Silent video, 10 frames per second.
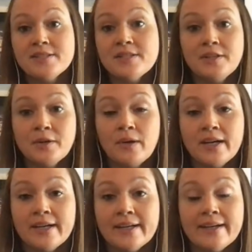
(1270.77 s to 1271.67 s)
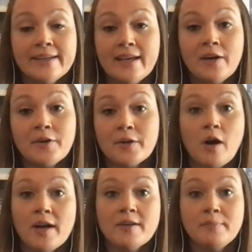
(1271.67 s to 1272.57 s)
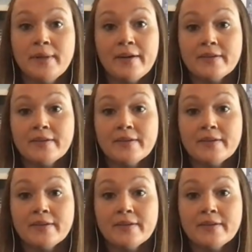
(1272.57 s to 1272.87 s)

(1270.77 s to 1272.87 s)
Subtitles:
you know, a younger kind of player